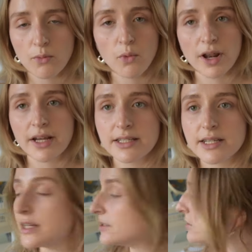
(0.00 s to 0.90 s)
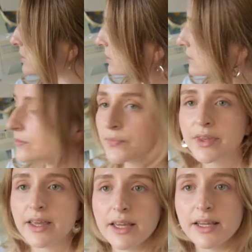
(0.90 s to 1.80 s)
What I tend to do
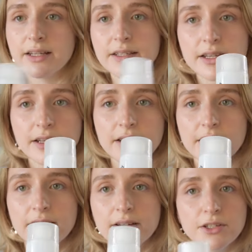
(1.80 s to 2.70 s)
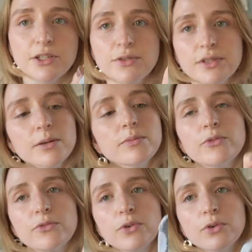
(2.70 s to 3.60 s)
is use them
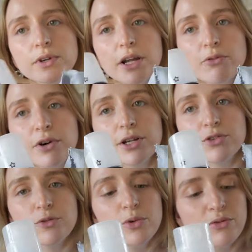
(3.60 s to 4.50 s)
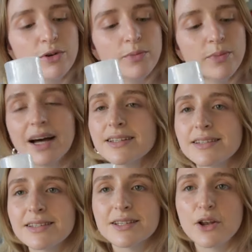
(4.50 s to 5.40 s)
for nail varnish remover
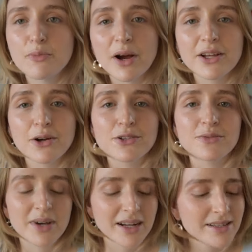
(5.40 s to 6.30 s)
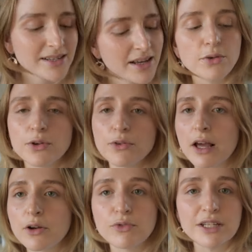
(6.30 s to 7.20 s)
pads instead of buying cotton pads. You can
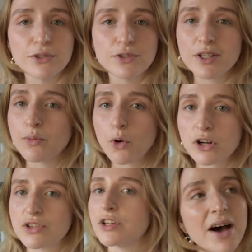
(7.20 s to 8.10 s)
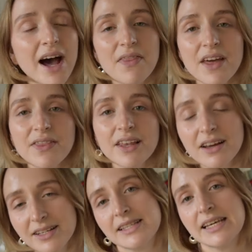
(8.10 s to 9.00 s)
like reuse them, wash them. And then the
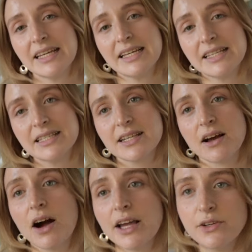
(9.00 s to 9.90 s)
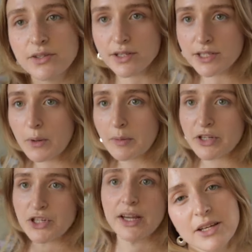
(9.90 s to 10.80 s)
last thing is I used a sewing
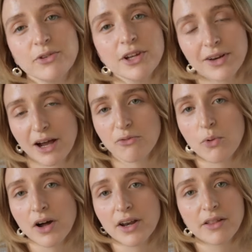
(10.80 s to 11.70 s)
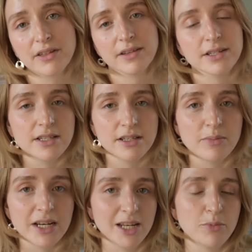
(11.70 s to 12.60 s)
machine. If you don't have one, I think this is
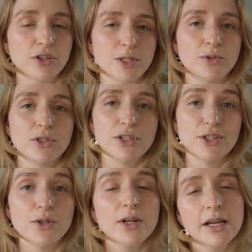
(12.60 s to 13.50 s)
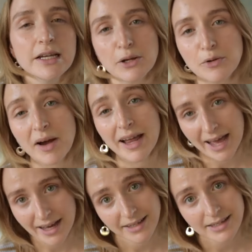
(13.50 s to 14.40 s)
completely possible to do sewn by
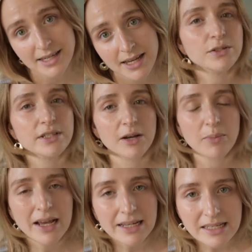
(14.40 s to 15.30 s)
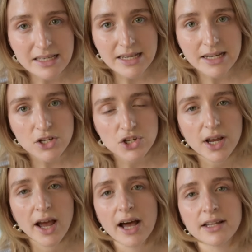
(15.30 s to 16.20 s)
hand using a blanket
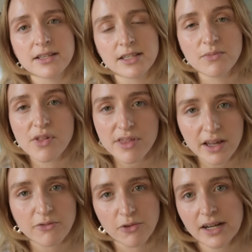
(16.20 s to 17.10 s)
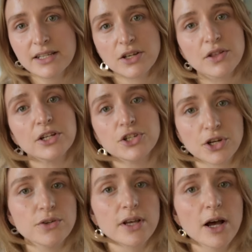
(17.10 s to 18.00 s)
stitch and some thick thread so that it
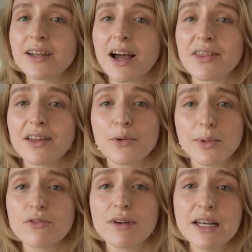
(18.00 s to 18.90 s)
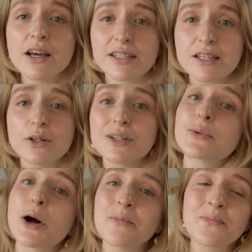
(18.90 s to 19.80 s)
shows up. I think it will be a really nice look as
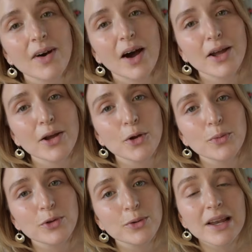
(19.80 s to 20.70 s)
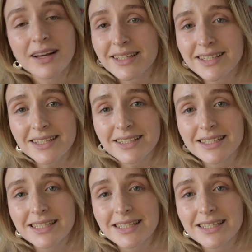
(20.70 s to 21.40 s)
well. I hope you liked it.